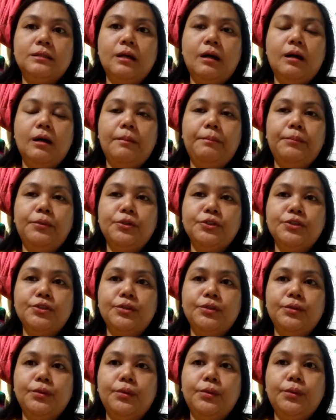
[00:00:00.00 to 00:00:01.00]
a
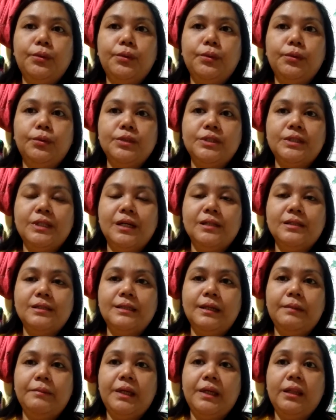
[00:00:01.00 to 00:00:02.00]
person who sells
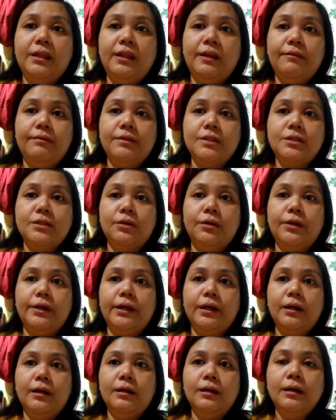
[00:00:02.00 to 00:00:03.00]
them in
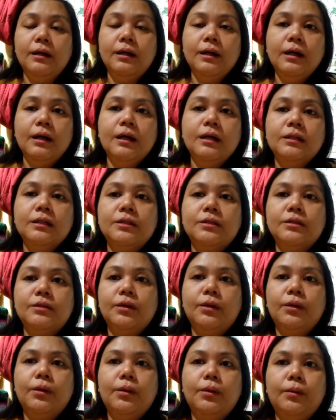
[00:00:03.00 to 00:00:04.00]
Divisoria.
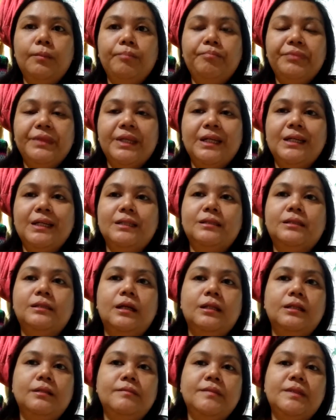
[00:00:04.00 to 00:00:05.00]
So he's
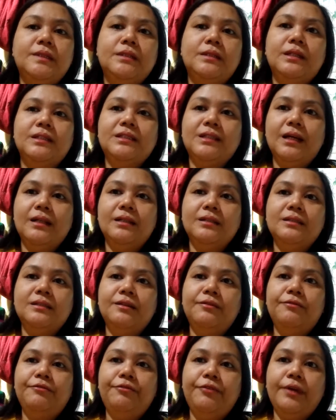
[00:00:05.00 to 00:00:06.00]
selling
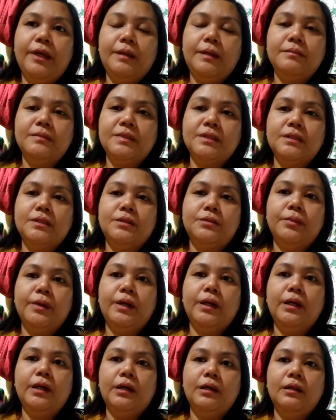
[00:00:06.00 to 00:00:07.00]
some frames
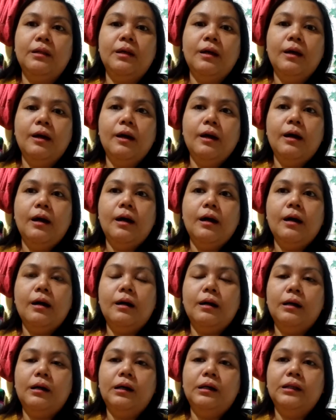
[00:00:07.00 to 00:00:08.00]
with
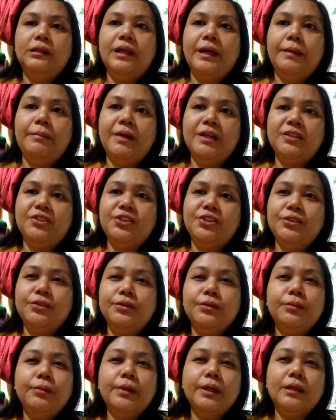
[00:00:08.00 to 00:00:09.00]
dimension
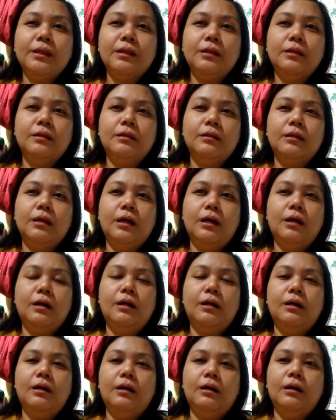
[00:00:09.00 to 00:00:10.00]
to it,
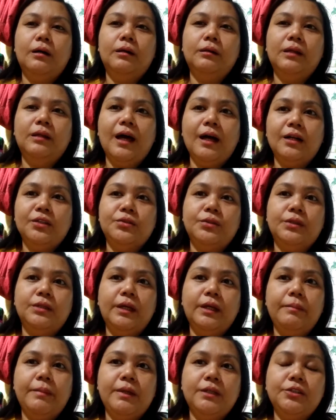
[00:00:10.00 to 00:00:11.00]
actual
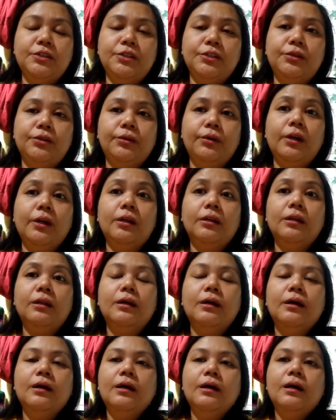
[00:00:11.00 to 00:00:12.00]
dimension to it,
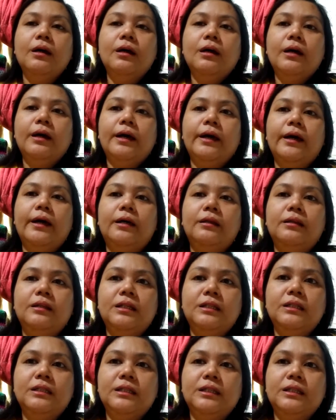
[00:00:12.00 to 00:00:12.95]
and